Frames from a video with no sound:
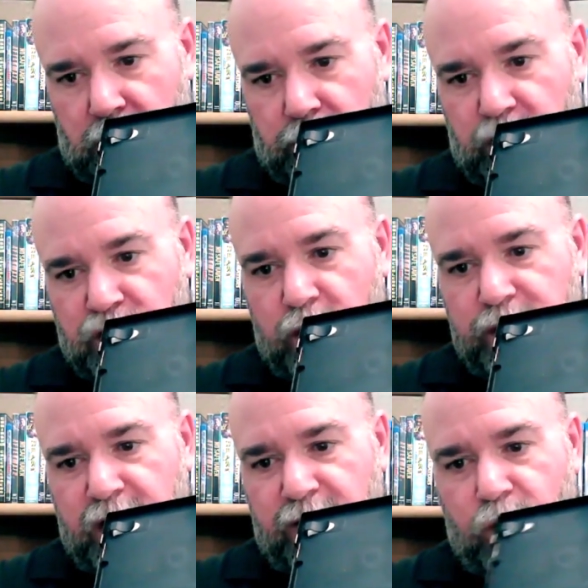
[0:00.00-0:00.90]
But it's one
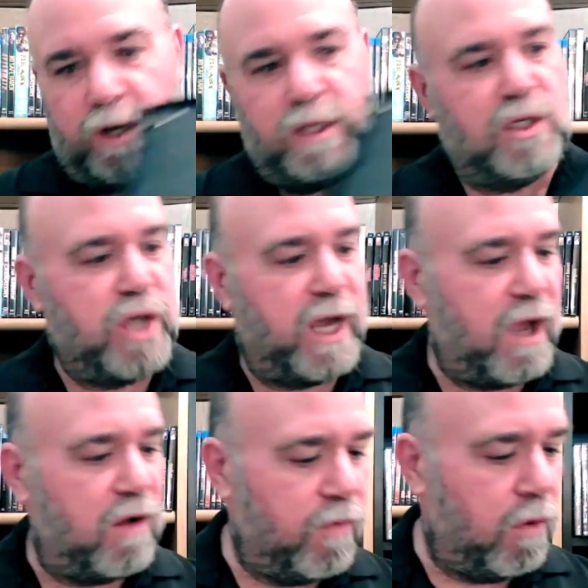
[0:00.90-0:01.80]
that I've wanted to check
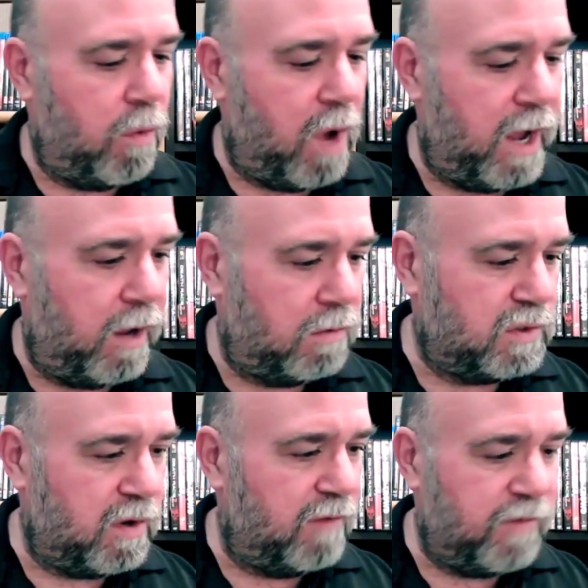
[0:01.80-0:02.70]
out for a while.
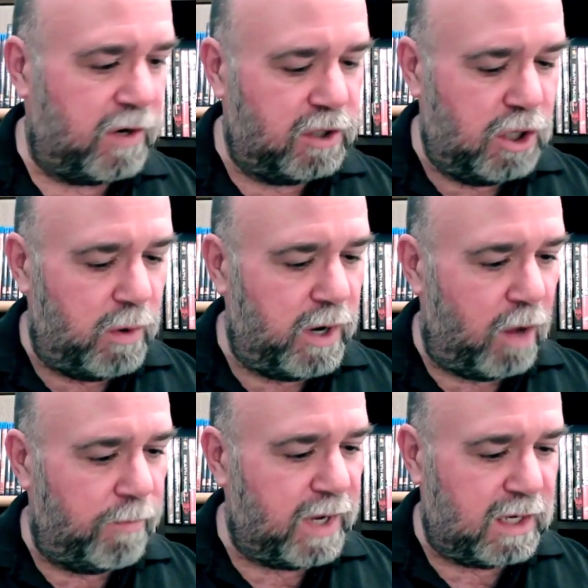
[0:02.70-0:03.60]
So I figured, you know what, I'll
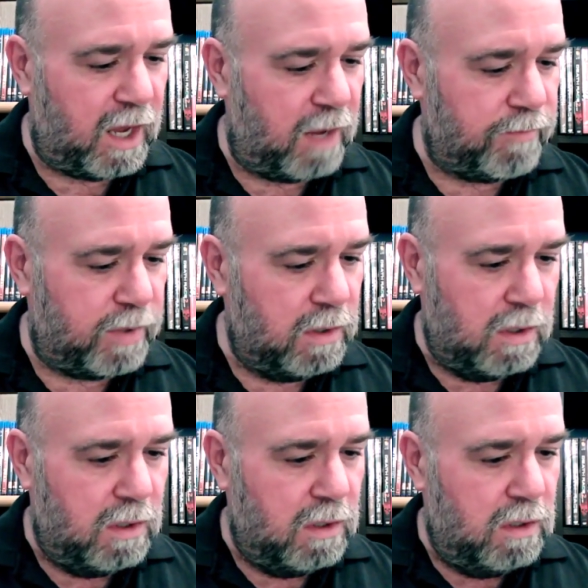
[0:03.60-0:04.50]
pick it up,
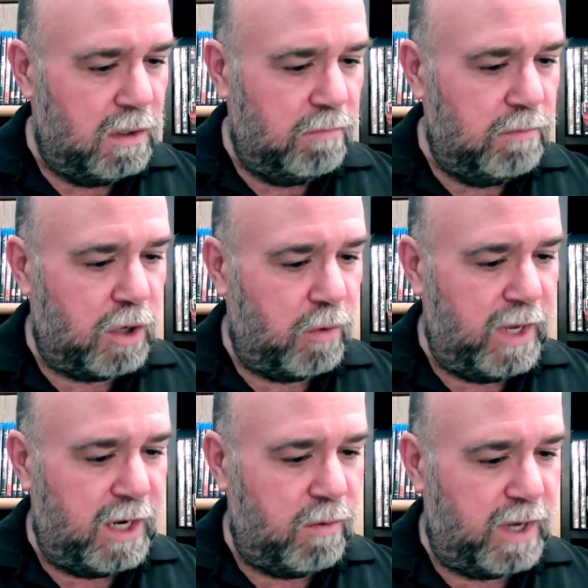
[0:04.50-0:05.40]
you know,
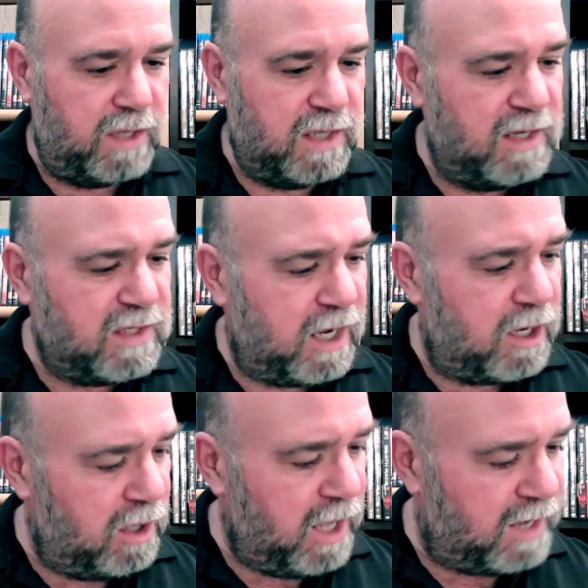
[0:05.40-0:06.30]
anyways. And it's got a
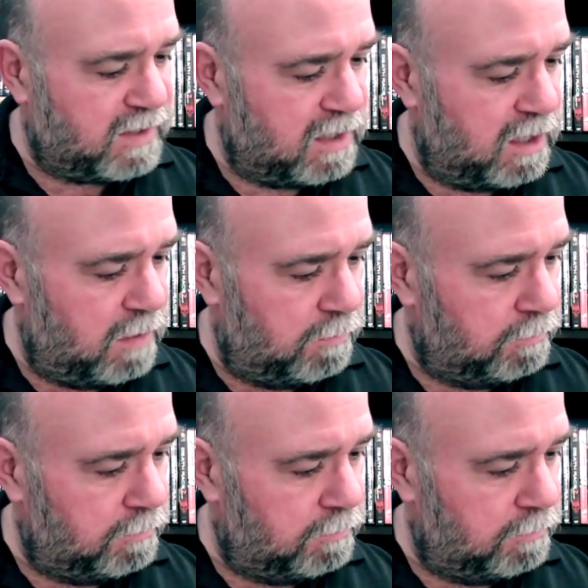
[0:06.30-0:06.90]
good cast in it.